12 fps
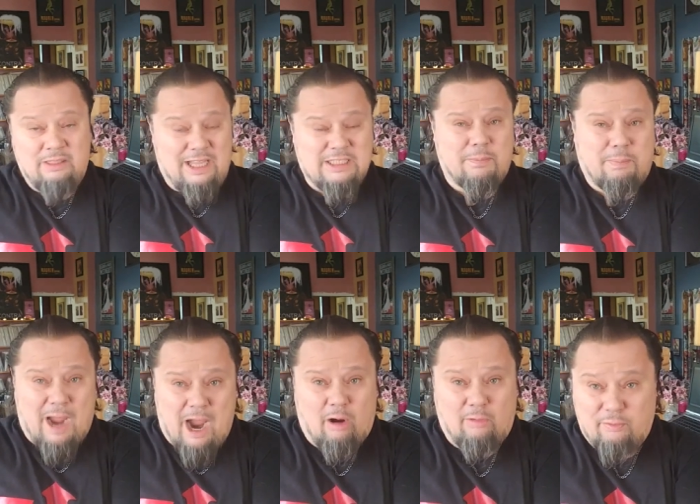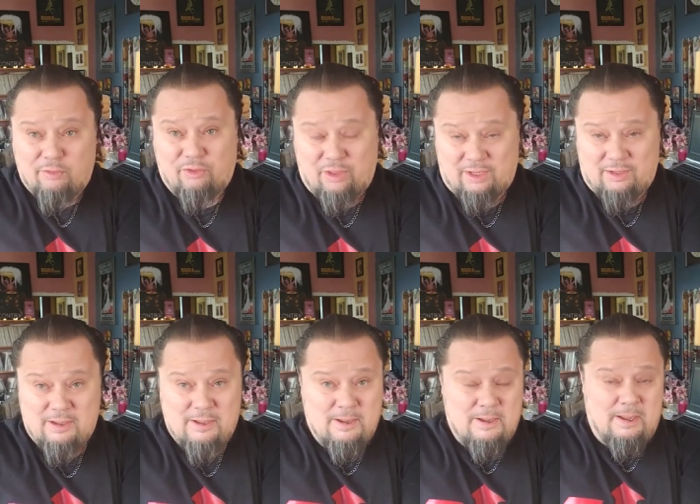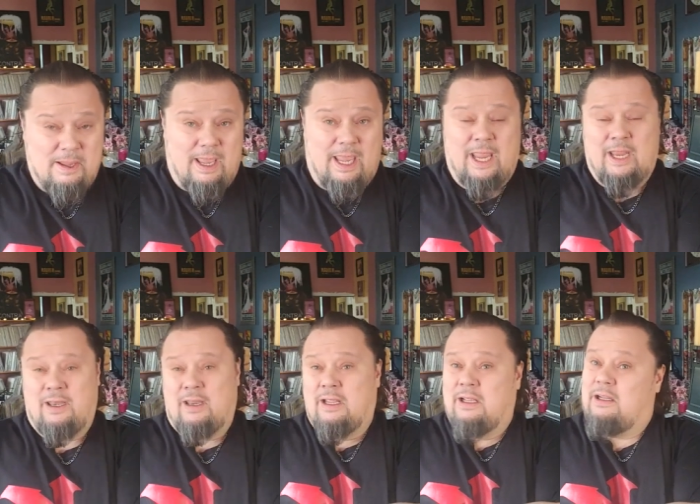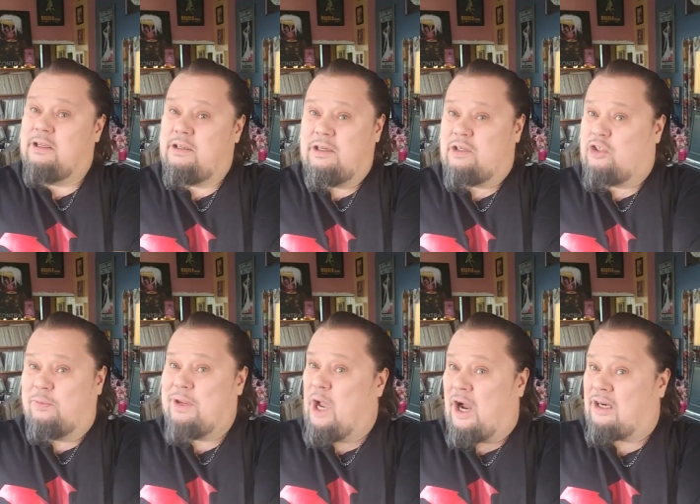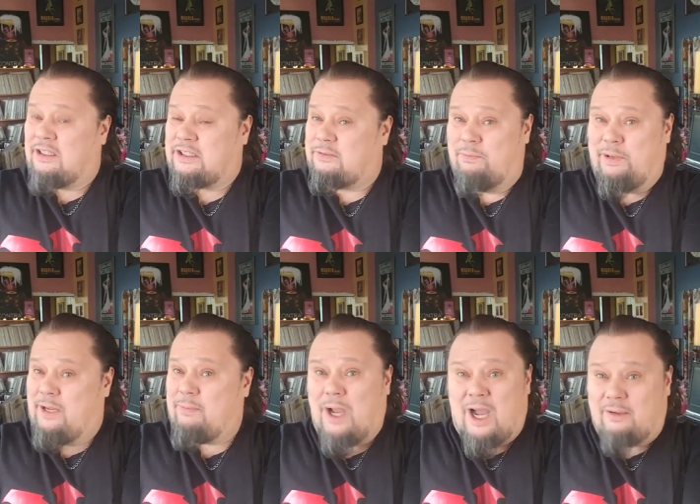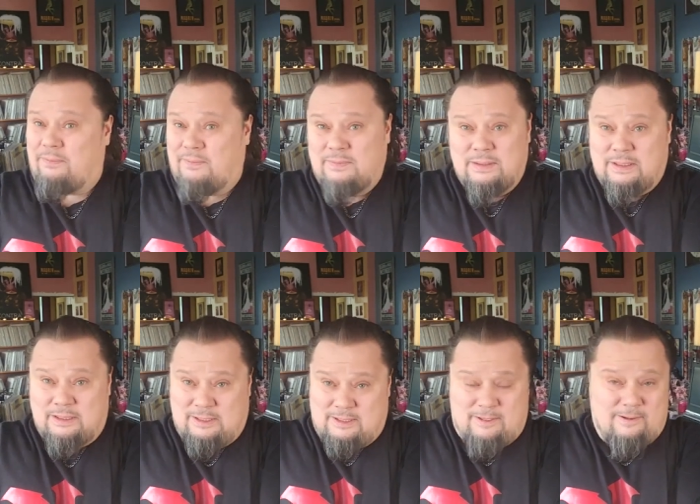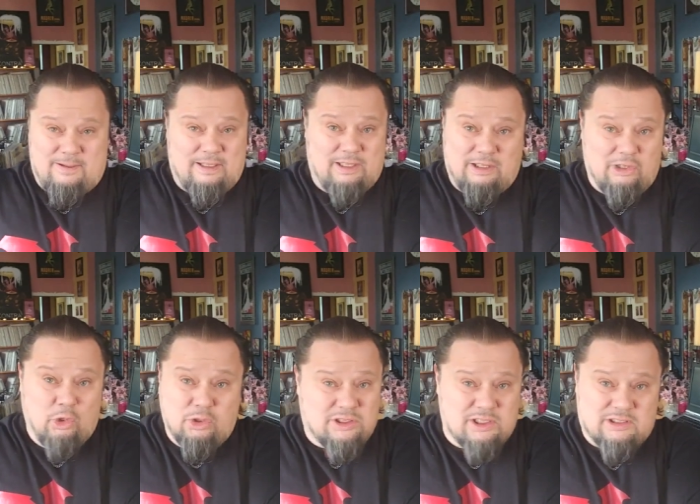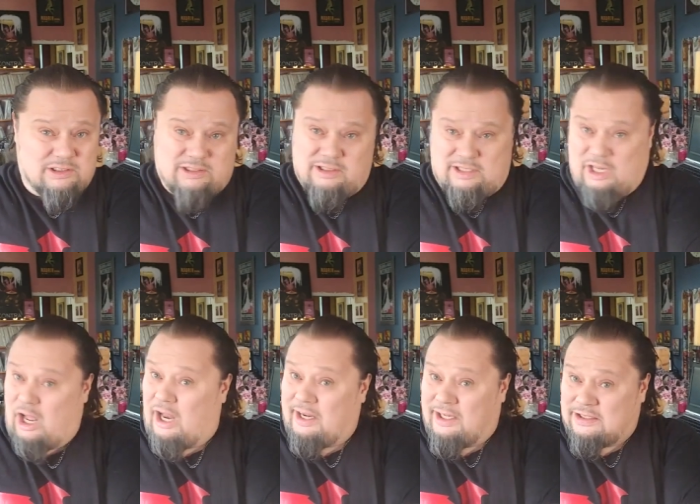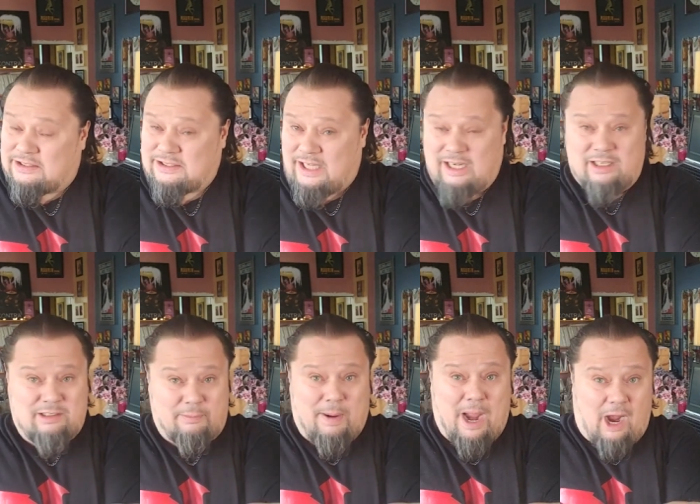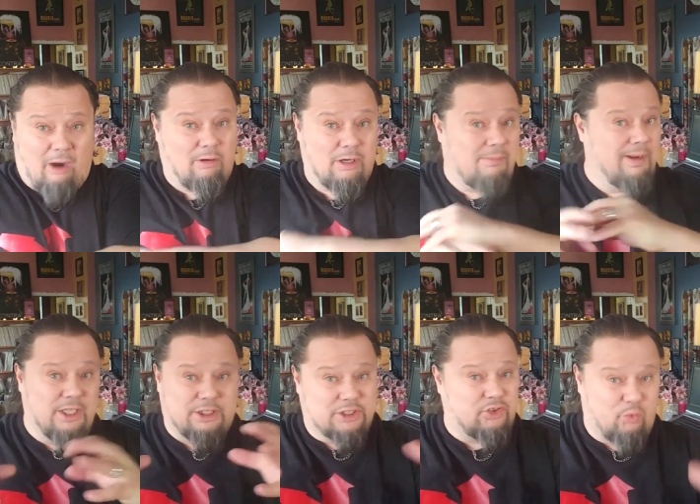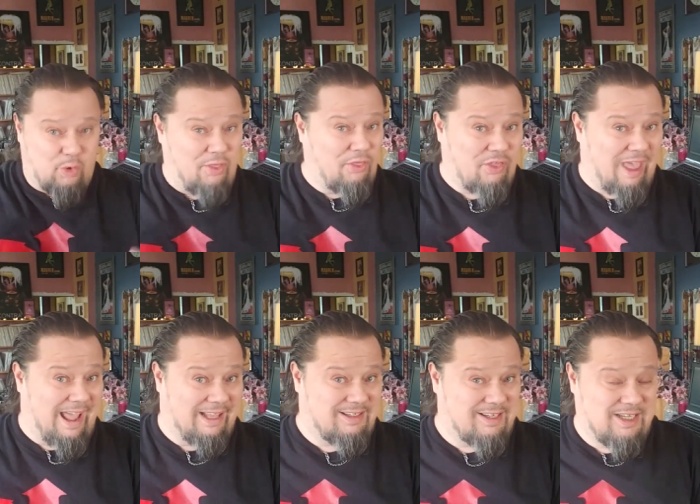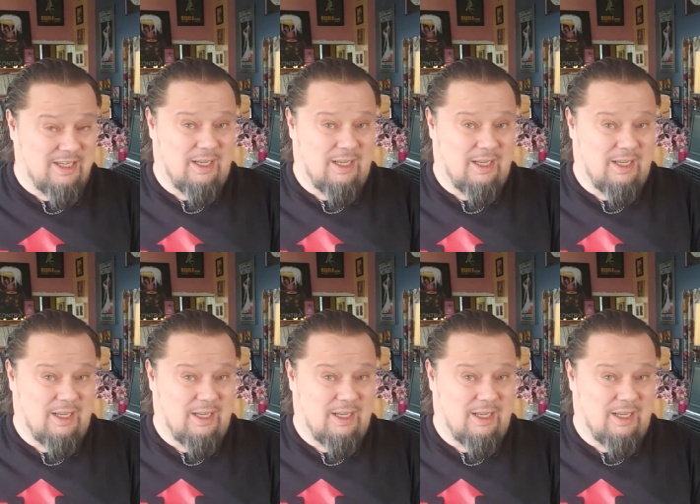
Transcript: That's a powerful thing. And to be honest, bebop loses the audience and the power diminishes with that.